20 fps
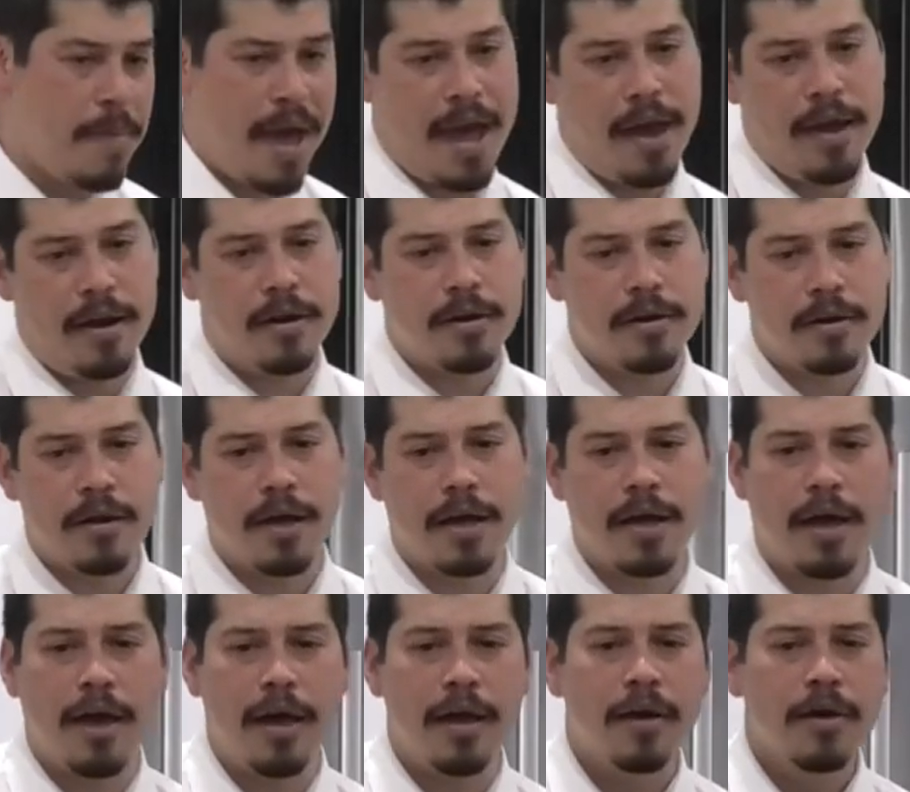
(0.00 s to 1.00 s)
man.
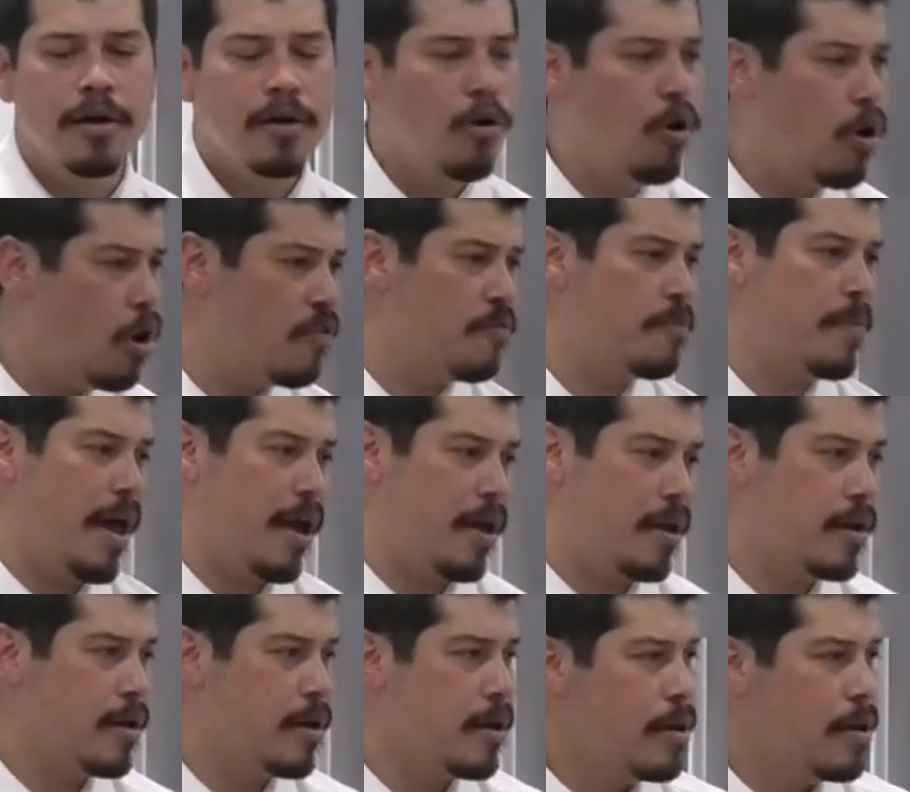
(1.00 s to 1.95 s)
Okay? All of man.